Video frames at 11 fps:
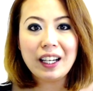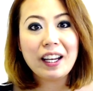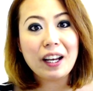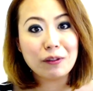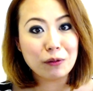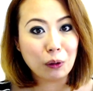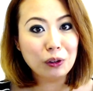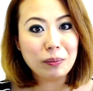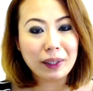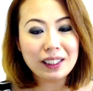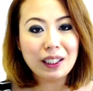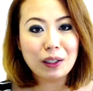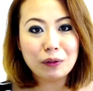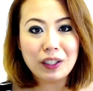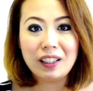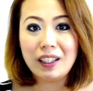I enrolled
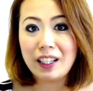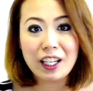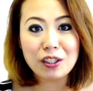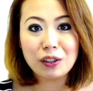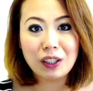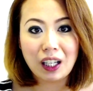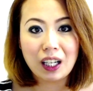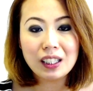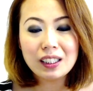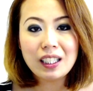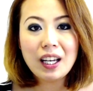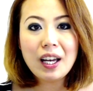myself in an angel class,